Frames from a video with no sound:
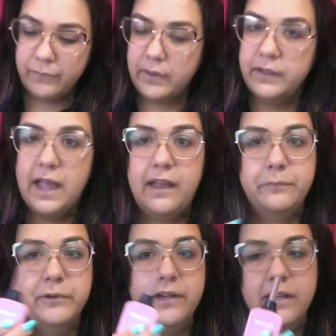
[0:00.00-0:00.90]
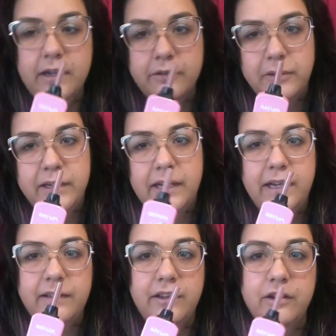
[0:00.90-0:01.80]
yeah, it's pretty quick and
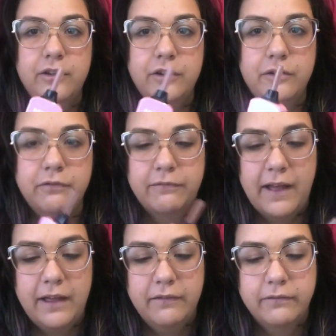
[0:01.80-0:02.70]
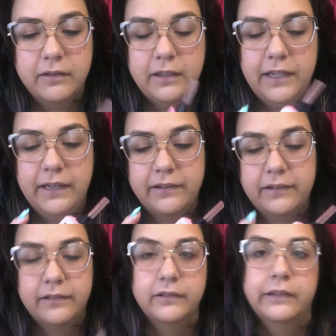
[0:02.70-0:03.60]
easy. You do 5
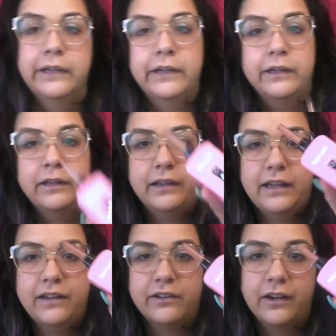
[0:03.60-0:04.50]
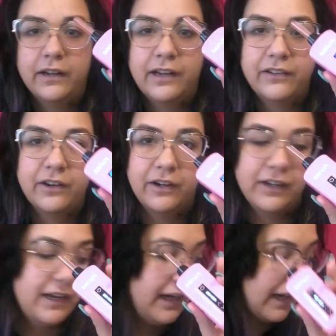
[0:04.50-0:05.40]
clicks, then it can start
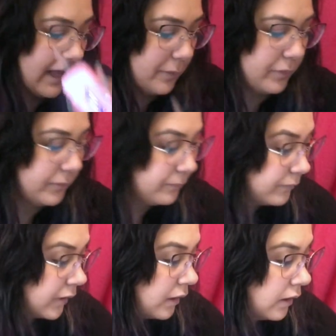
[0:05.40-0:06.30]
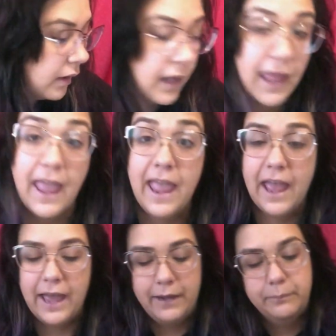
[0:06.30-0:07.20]
heating up,
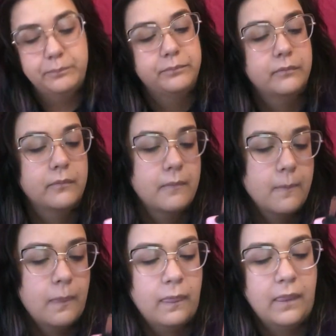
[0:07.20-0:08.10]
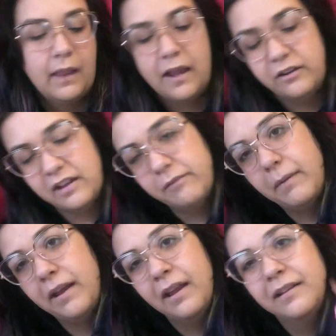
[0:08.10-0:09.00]
and I just have
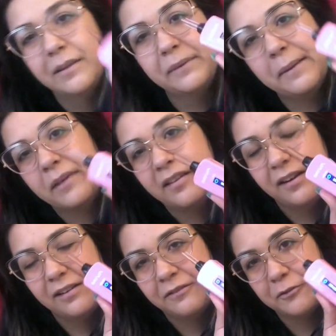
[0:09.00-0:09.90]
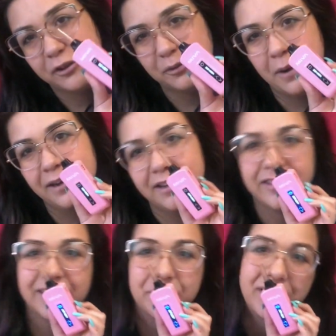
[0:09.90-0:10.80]
sometimes I set it to 420
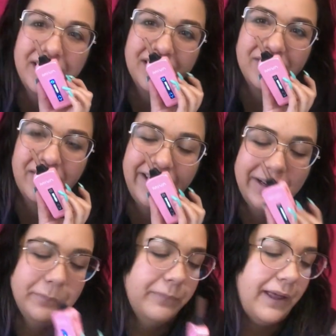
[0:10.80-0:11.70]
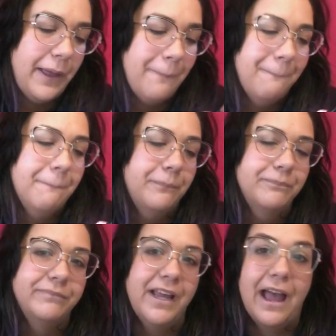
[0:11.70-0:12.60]
just because fun, but
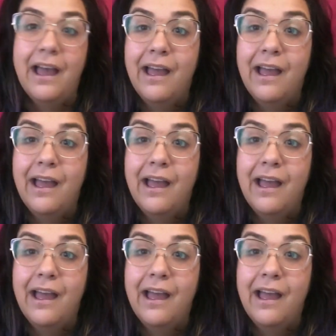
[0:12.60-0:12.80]
yeah,